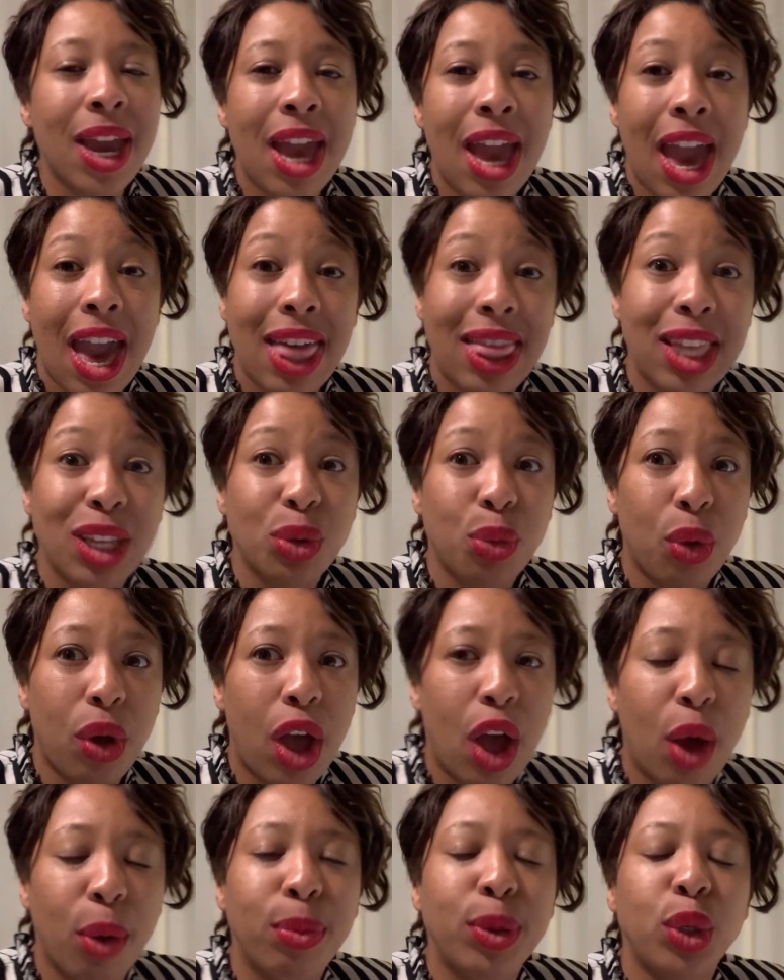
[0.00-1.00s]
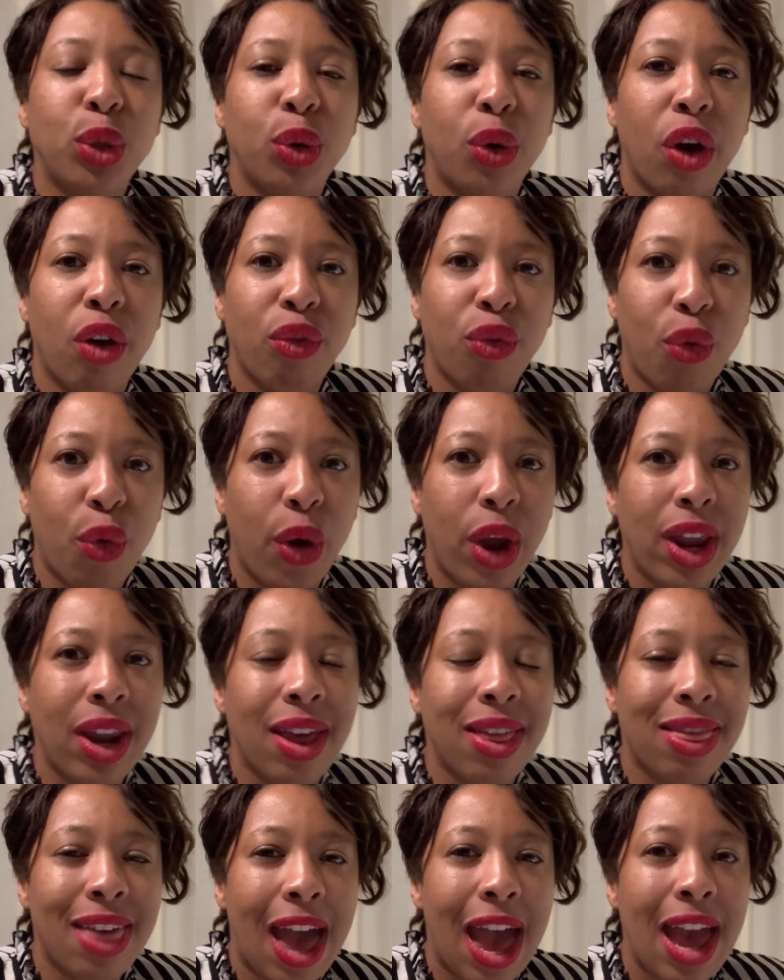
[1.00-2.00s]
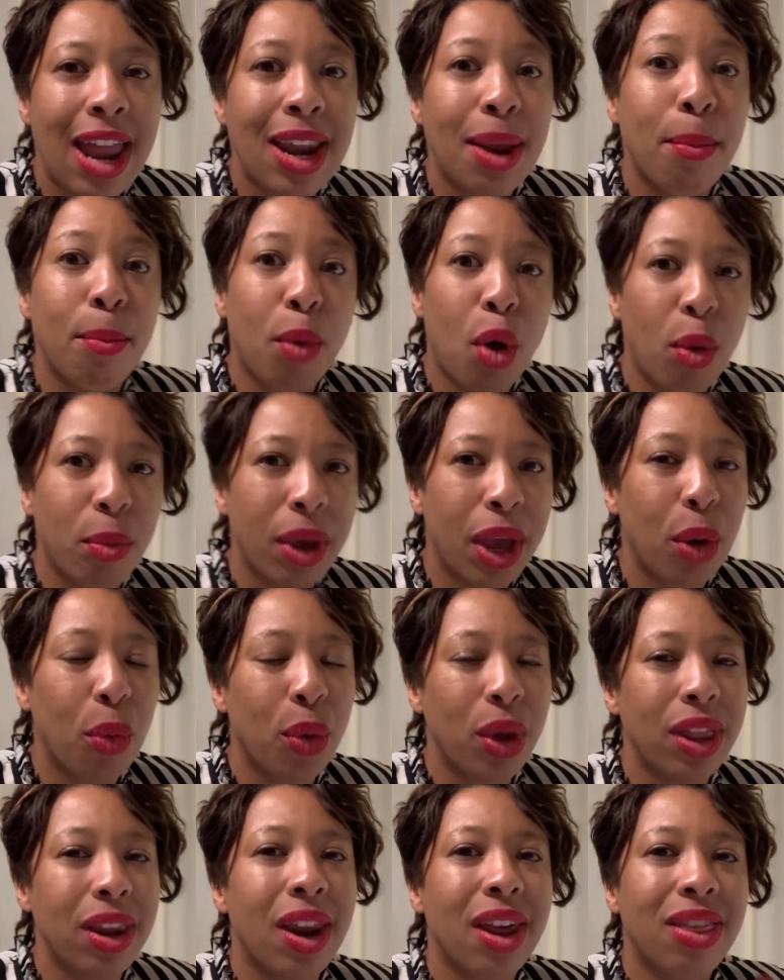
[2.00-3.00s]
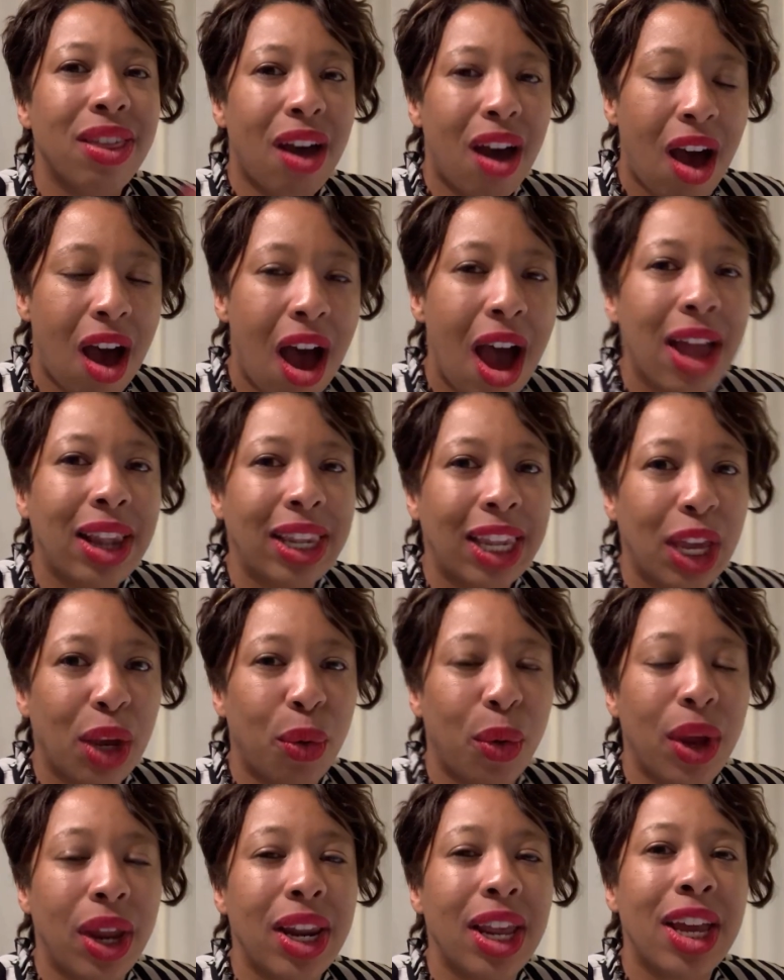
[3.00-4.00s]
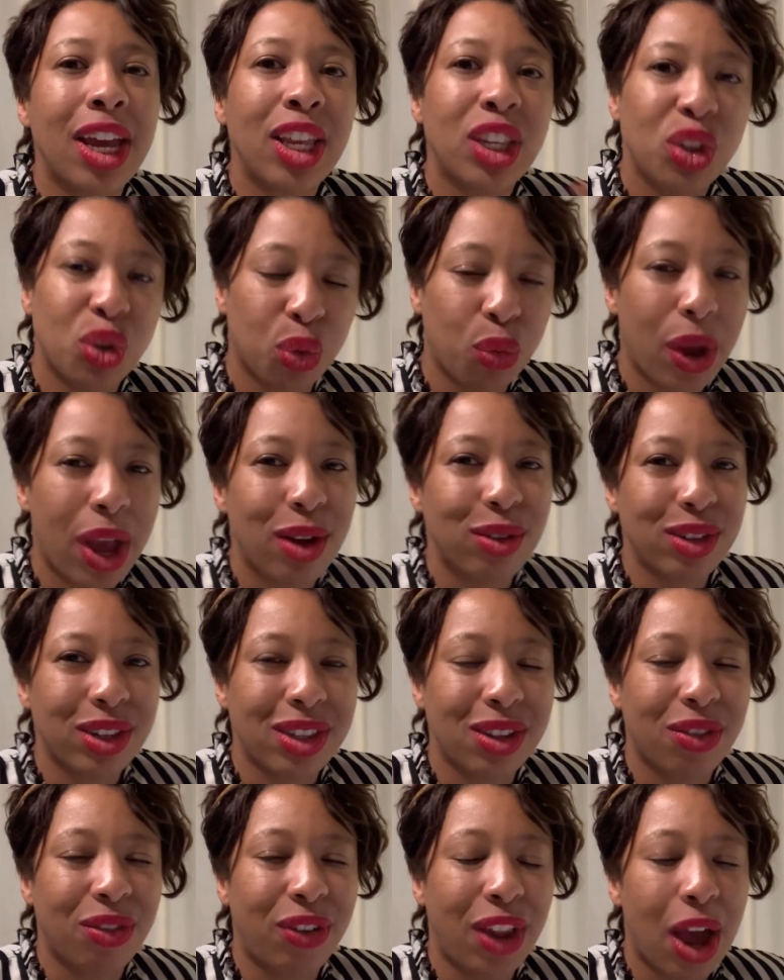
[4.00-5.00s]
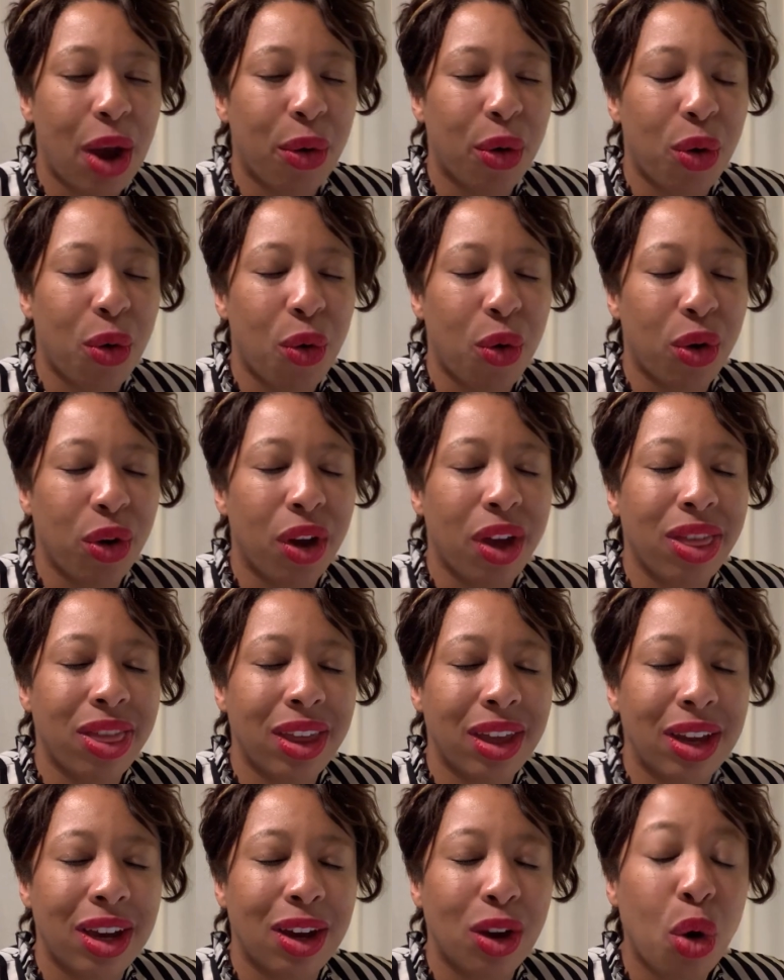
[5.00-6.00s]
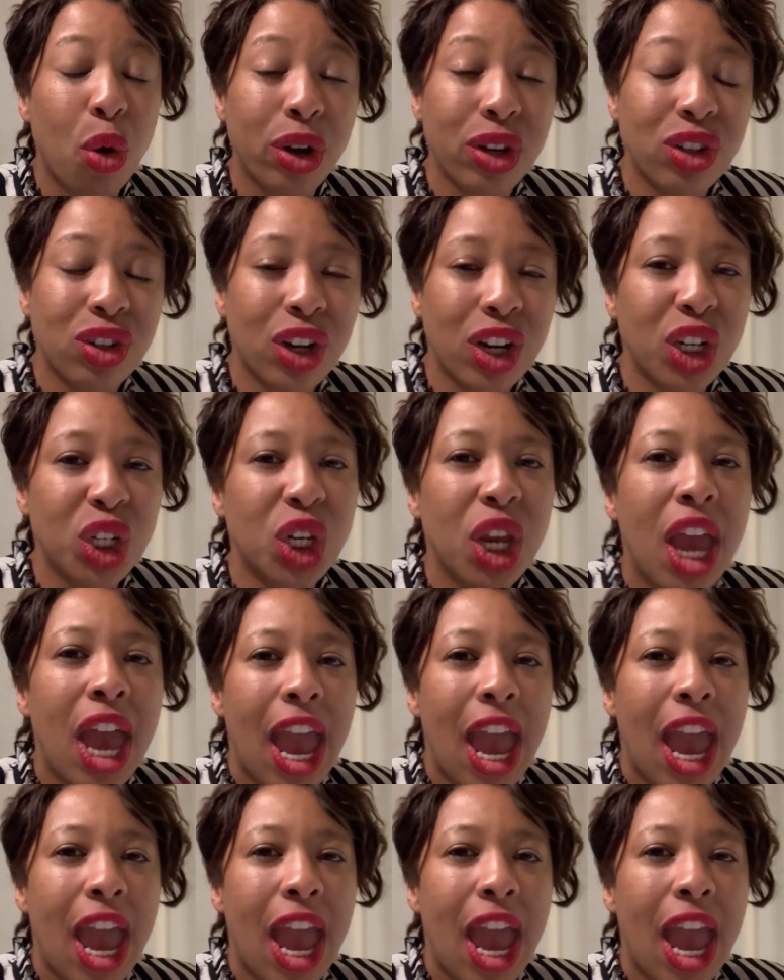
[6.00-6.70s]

And this will help to avoid that moment when the hot liquid surrounds the flour or the cornstarch